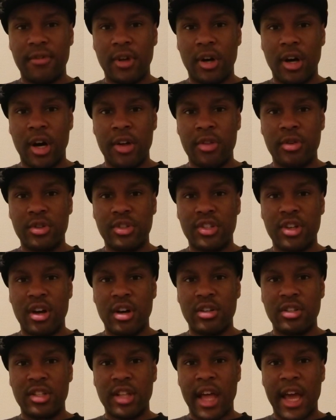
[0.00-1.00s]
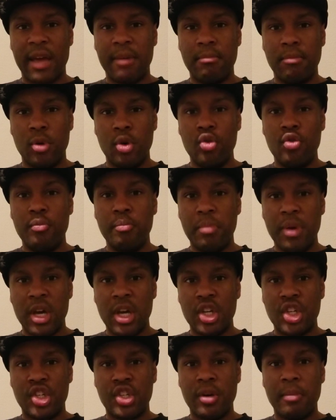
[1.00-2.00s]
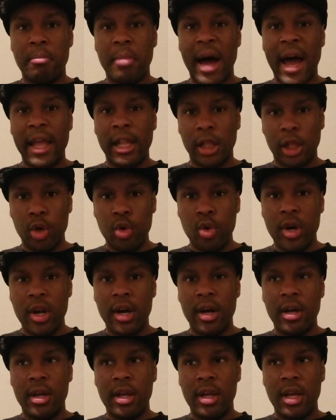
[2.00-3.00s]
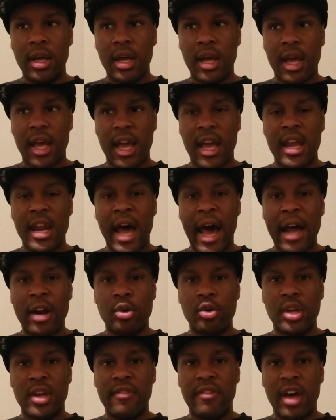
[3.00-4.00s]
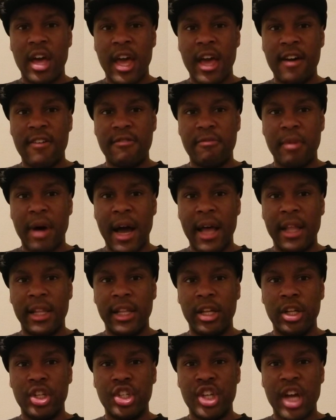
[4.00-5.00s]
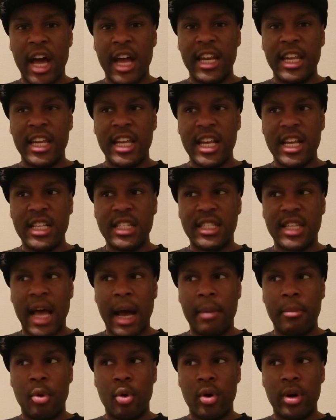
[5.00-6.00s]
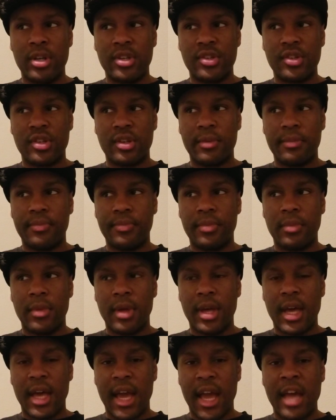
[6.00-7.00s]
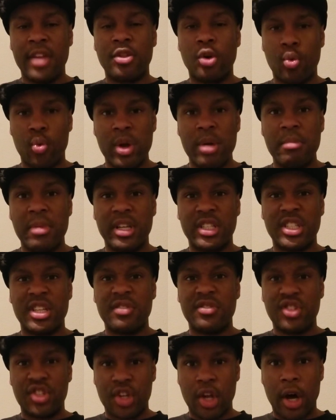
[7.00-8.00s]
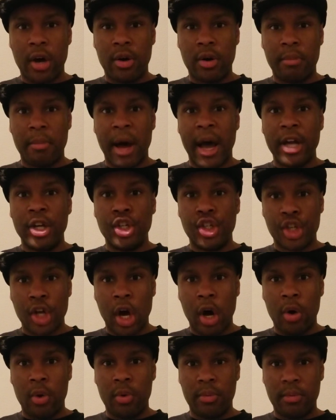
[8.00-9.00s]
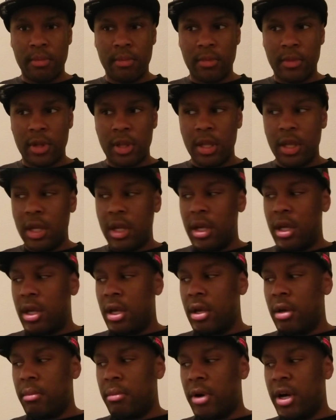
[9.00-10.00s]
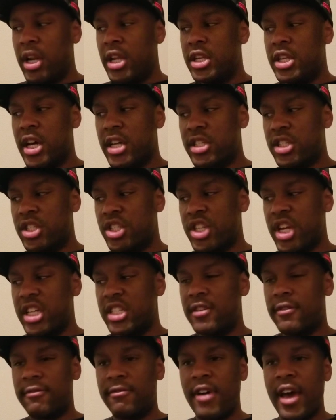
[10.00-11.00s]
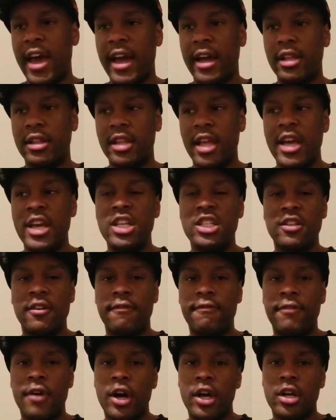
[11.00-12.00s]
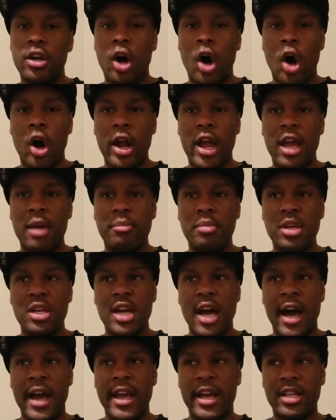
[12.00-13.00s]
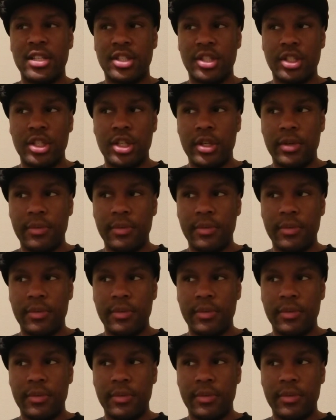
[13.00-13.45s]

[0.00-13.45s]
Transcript: other songs like Move Bitch by Luda and I Don't Give a F by Lil Jon and the East Side Boys. And the remix of Stutter by Joe. But it doesn't change the fact that he's a fucking rapist.